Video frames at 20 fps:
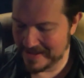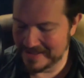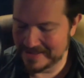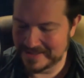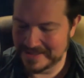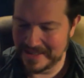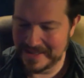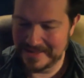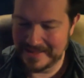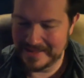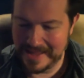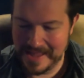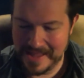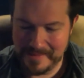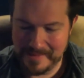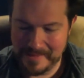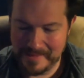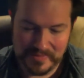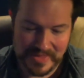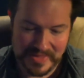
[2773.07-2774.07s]
It's like the
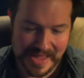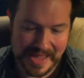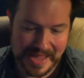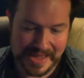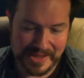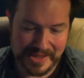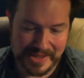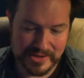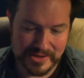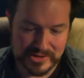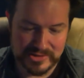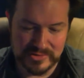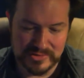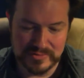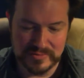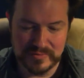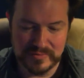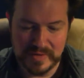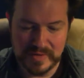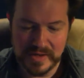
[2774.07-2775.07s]
hip thing.
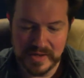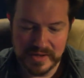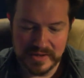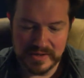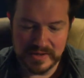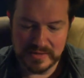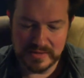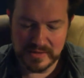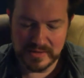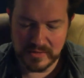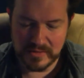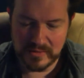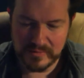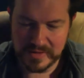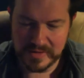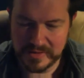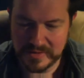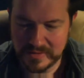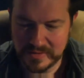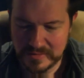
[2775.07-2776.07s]
You go
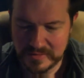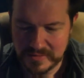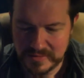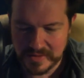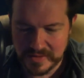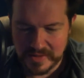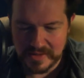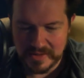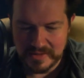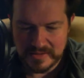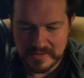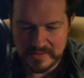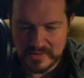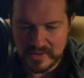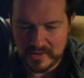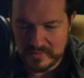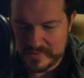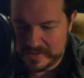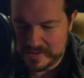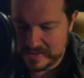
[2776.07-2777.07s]
in
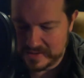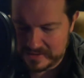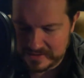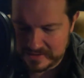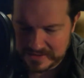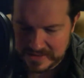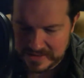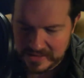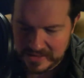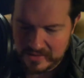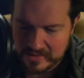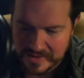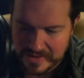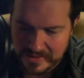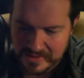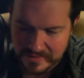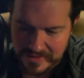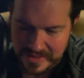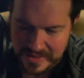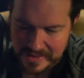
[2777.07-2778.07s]
and you say, no, I
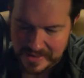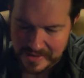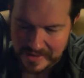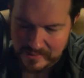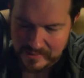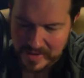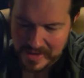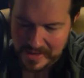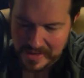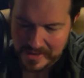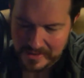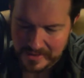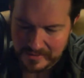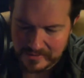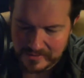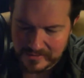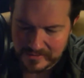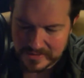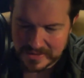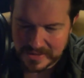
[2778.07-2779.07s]
don't need any
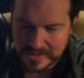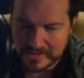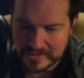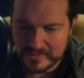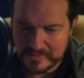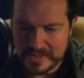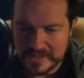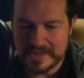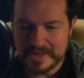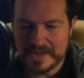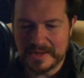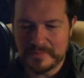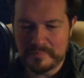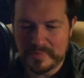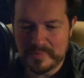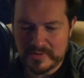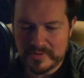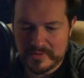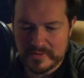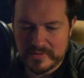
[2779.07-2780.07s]
painkillers. I don't need an
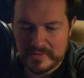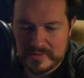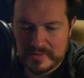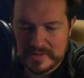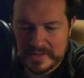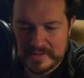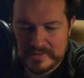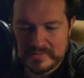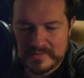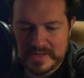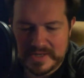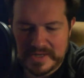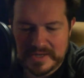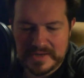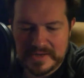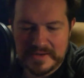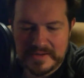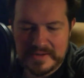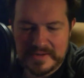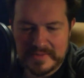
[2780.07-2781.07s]
epidural. I don't need
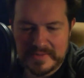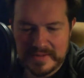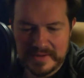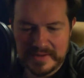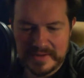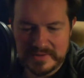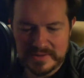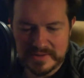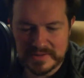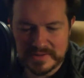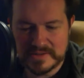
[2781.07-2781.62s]
anything. Just,